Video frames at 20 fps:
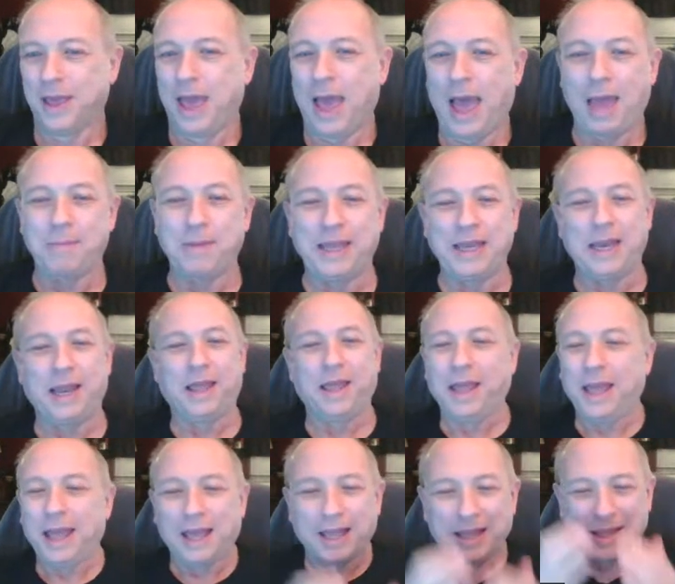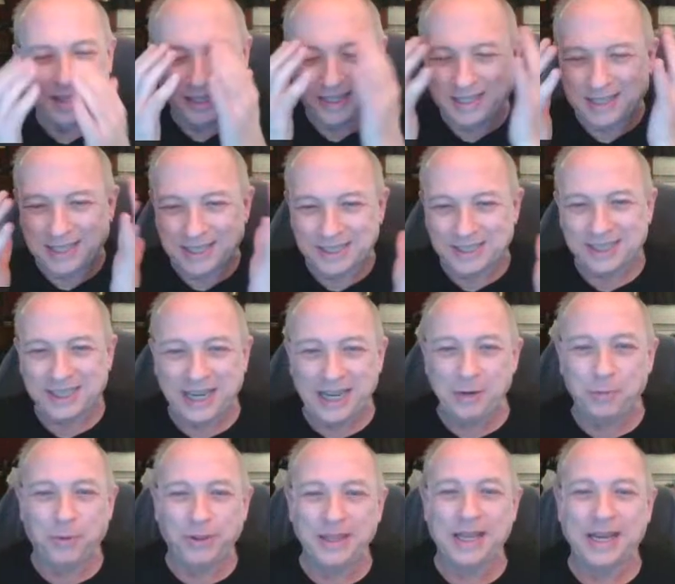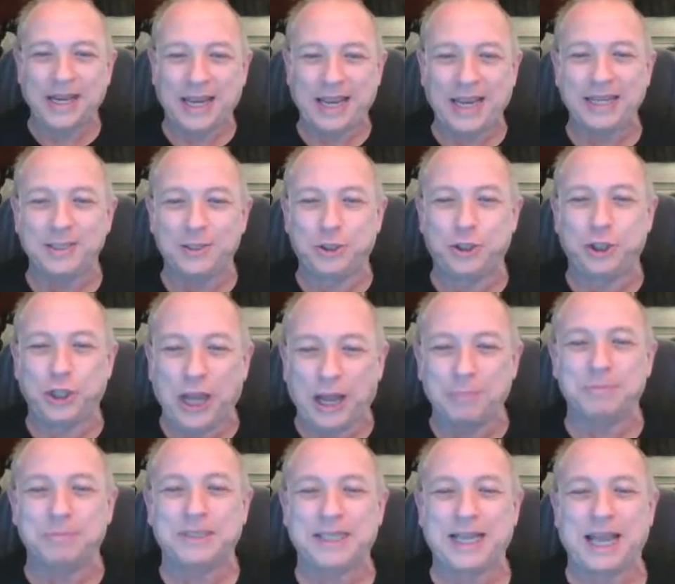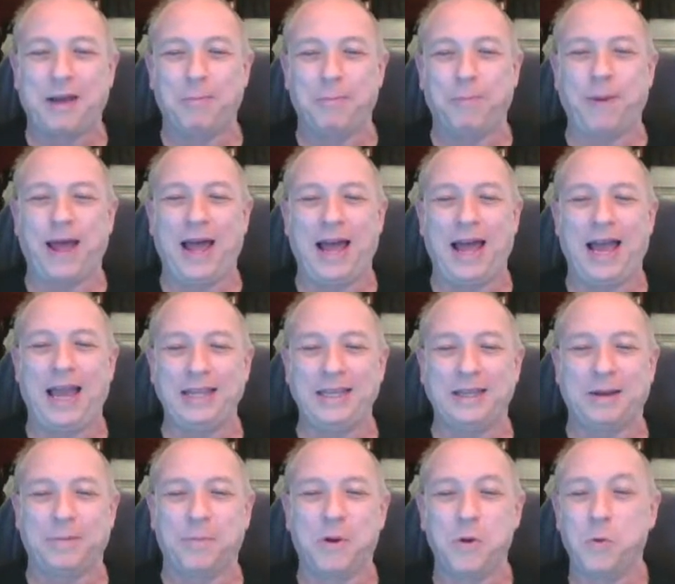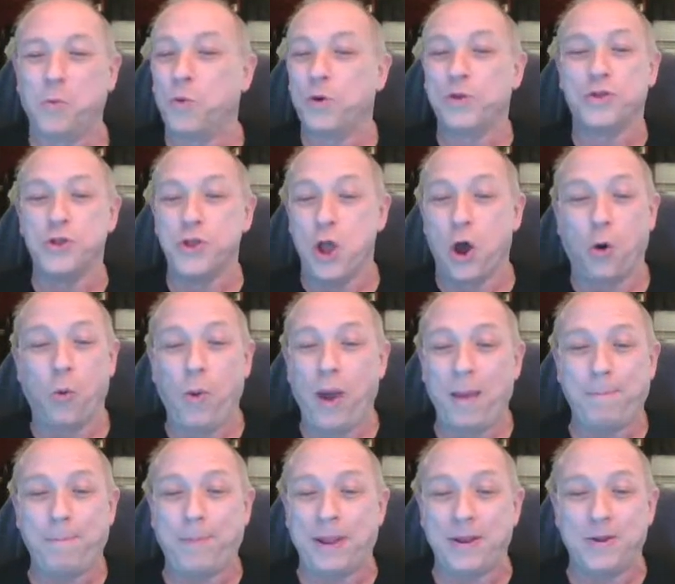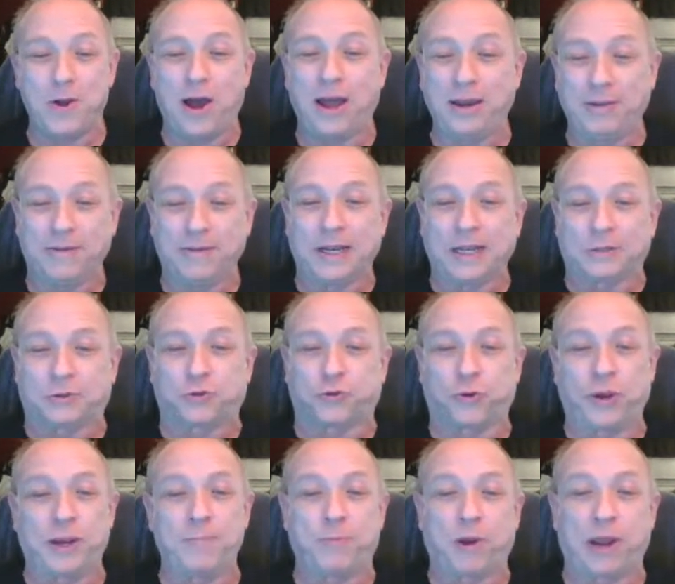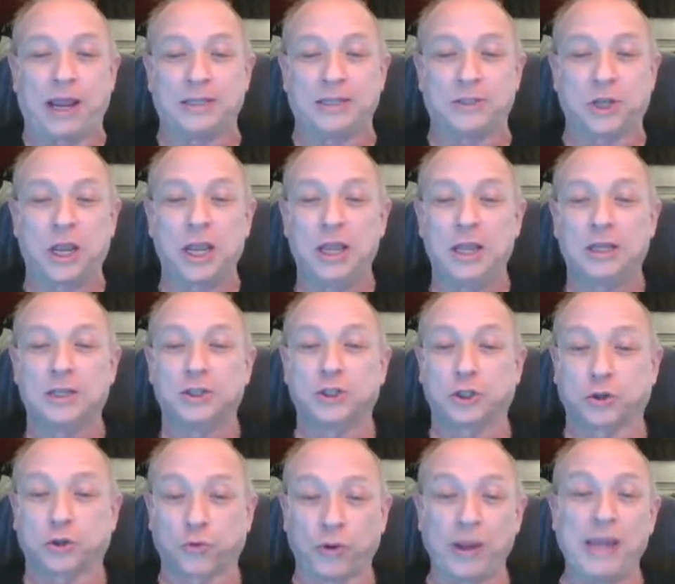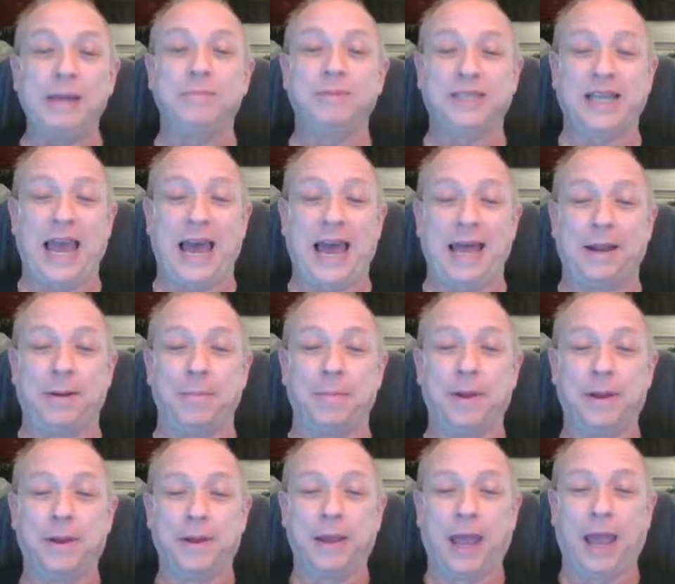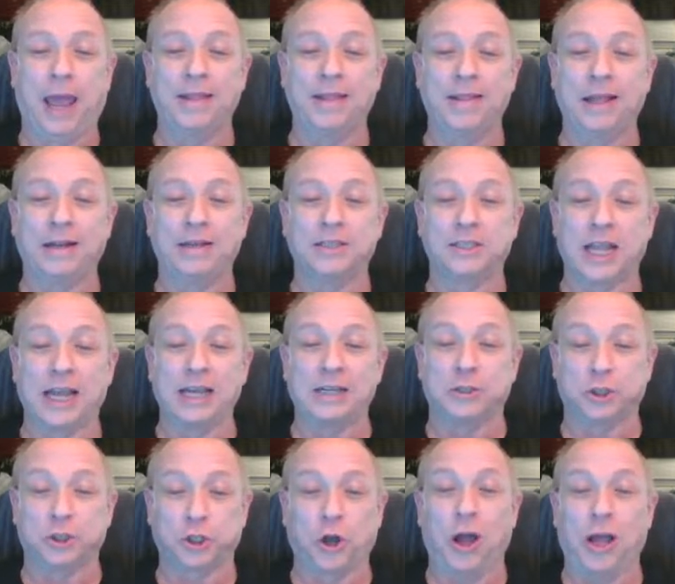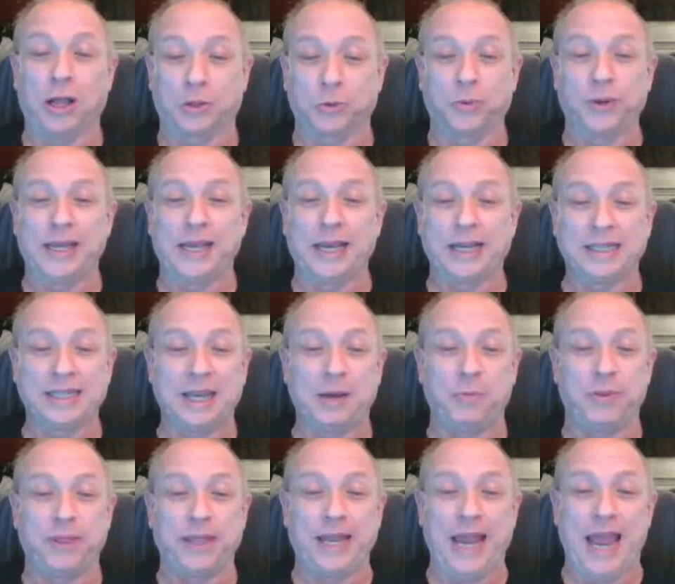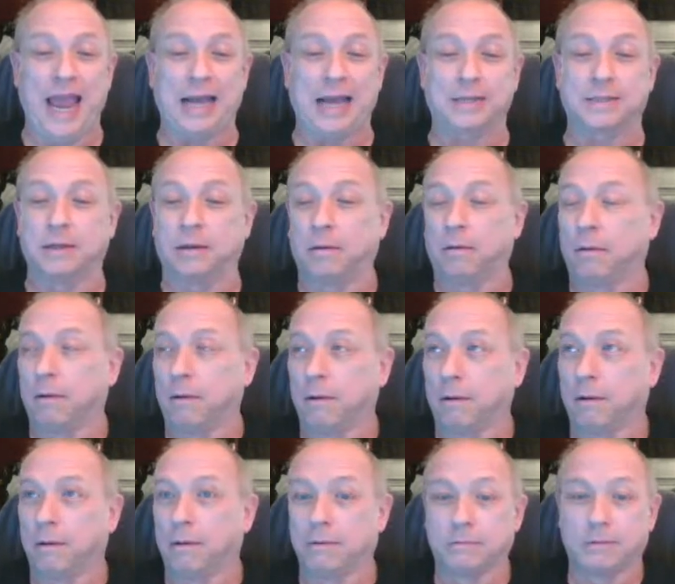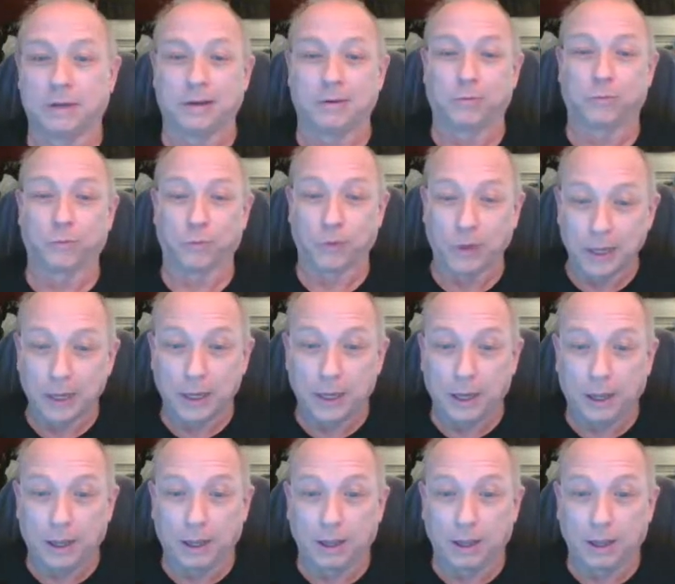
I mean, the scene when the kid jumps out behind him with no weapon, not even a tree branch, screams at him, and then is like shocked when he gets hit with an axe. Really?